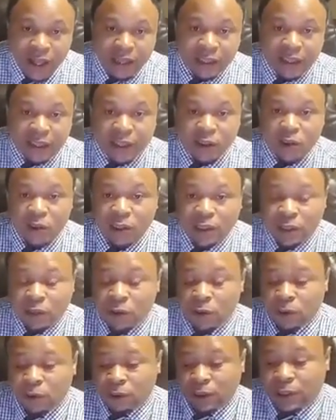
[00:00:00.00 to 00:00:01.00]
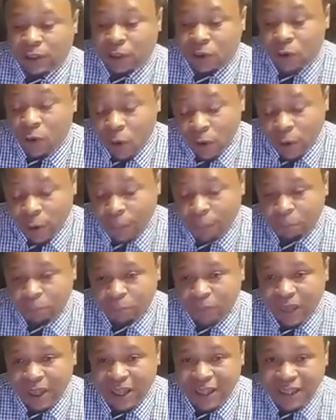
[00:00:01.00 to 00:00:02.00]
The lowest score
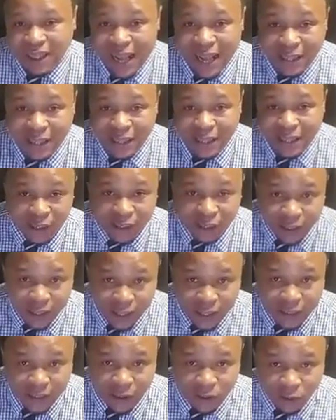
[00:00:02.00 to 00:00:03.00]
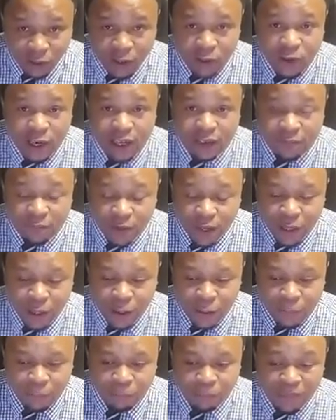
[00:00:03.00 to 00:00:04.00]
that you could get on a credit
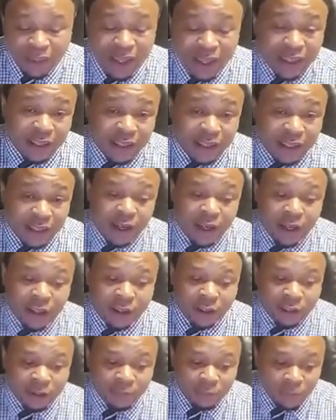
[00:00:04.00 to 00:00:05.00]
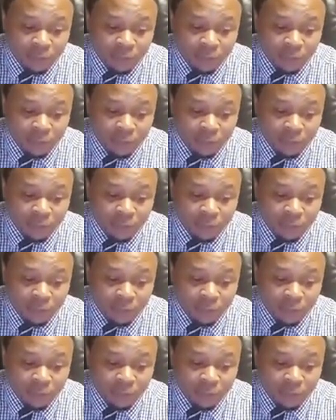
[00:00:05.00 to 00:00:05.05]
file is a 300.